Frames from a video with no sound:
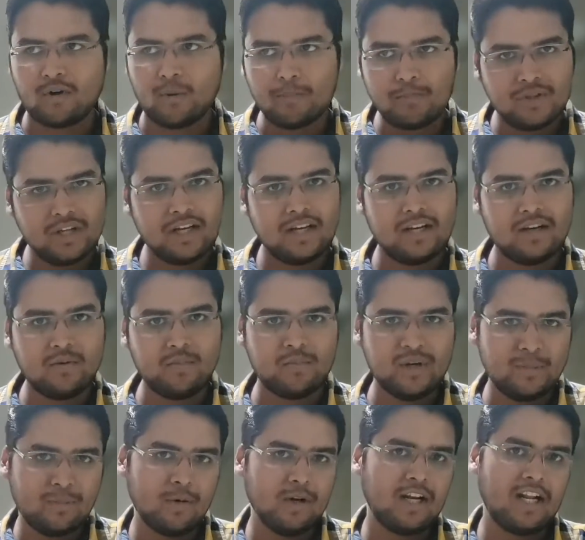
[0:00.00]
there
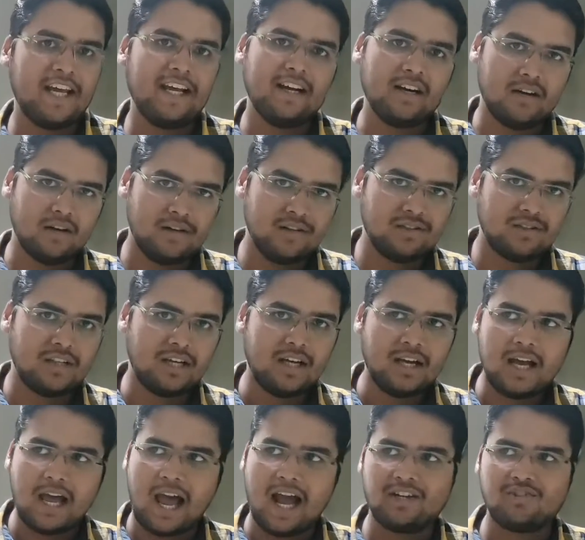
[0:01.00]
people like us
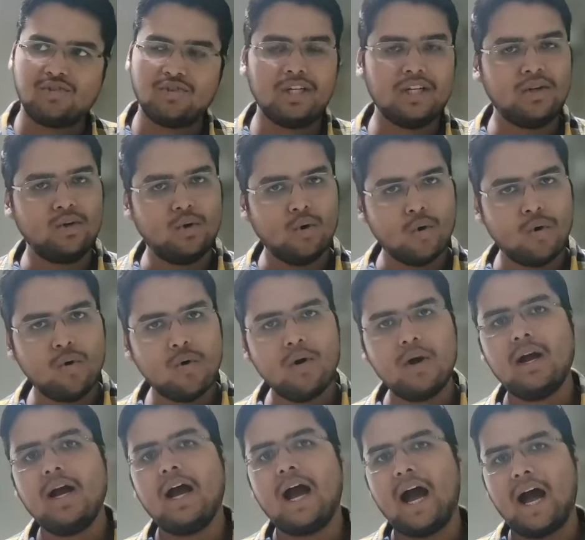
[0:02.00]
actually
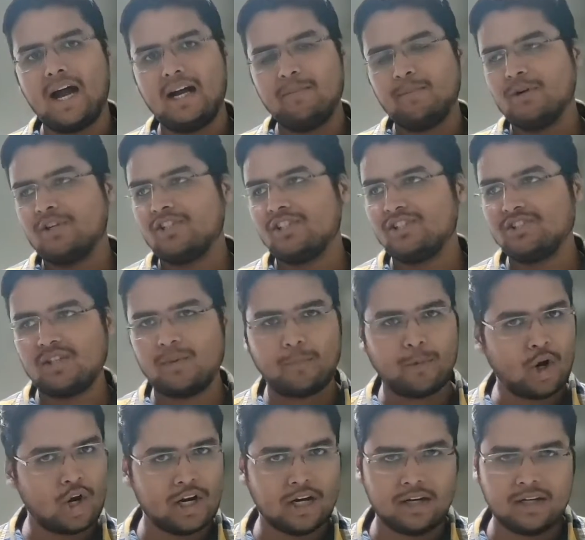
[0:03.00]
go and purchase the
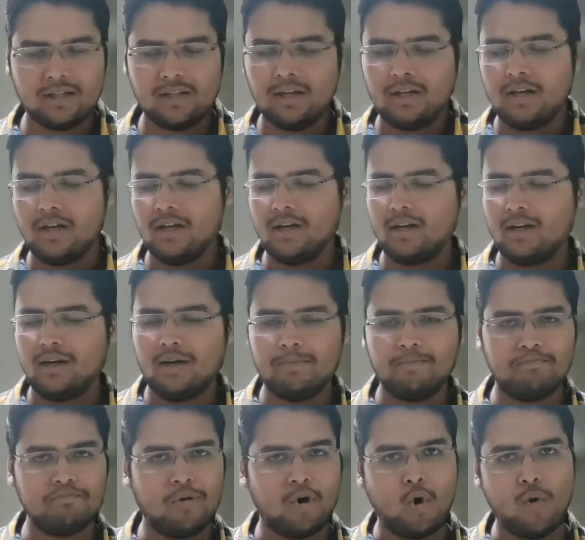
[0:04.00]
product.
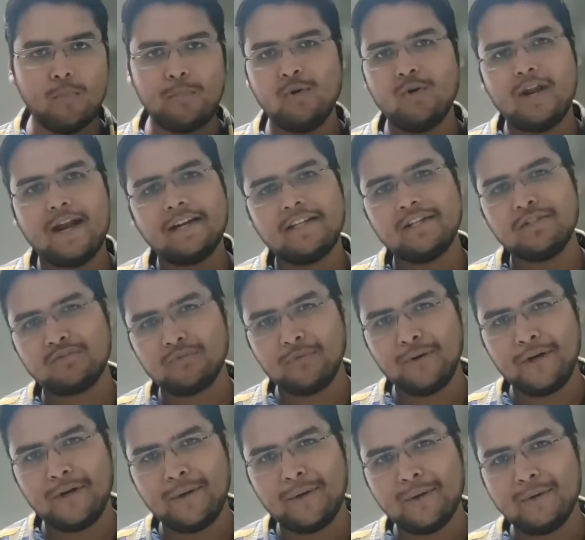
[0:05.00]
Hope you like this
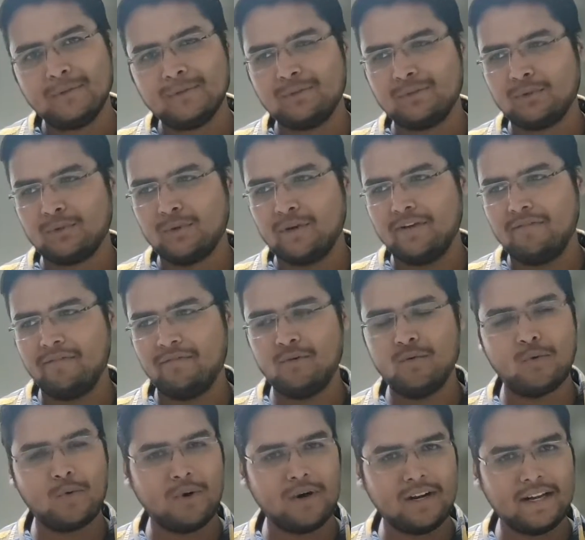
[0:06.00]
video. So if
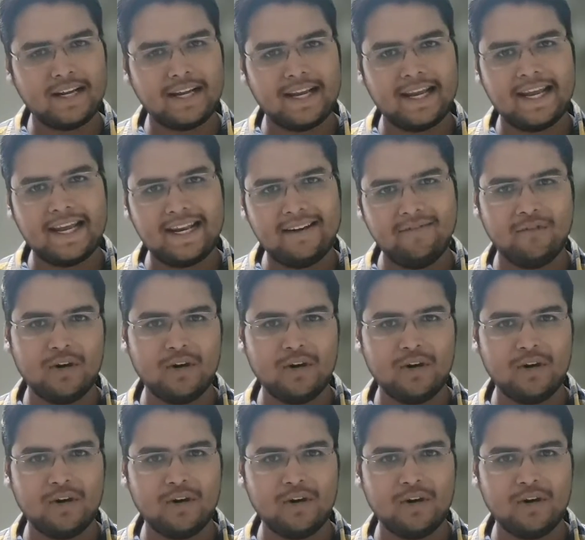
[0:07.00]
you could gain